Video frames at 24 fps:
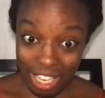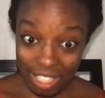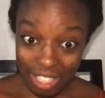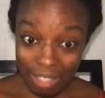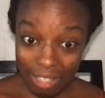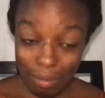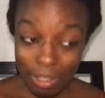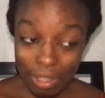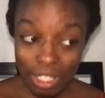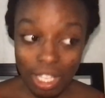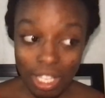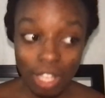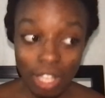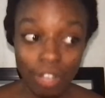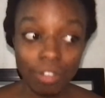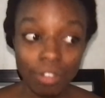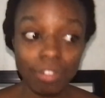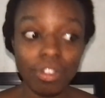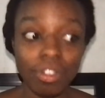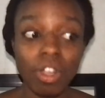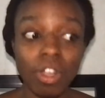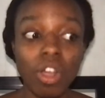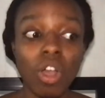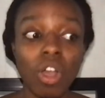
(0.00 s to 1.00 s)
themselves,
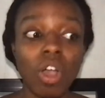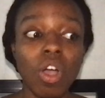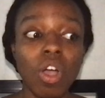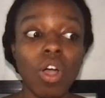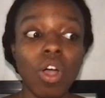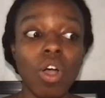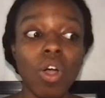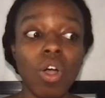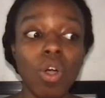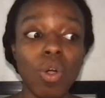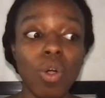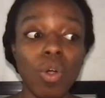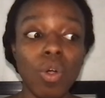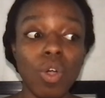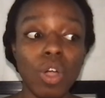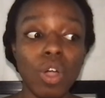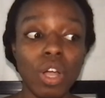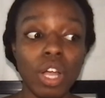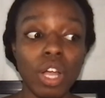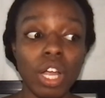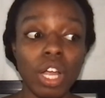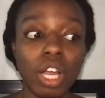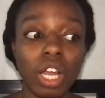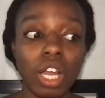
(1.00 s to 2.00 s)

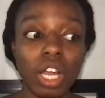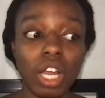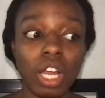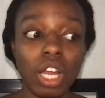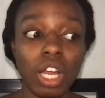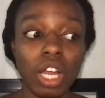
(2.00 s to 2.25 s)
or